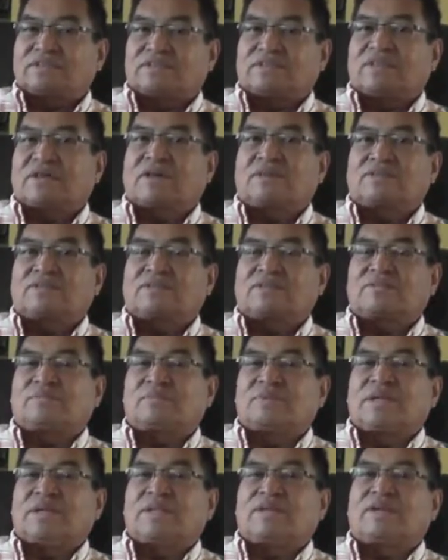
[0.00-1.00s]
This dog's going
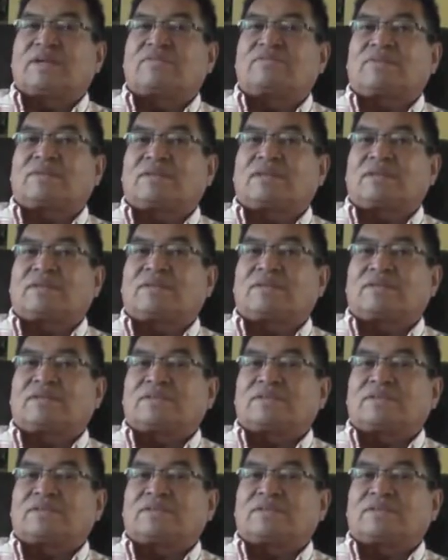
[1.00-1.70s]
to be there for you.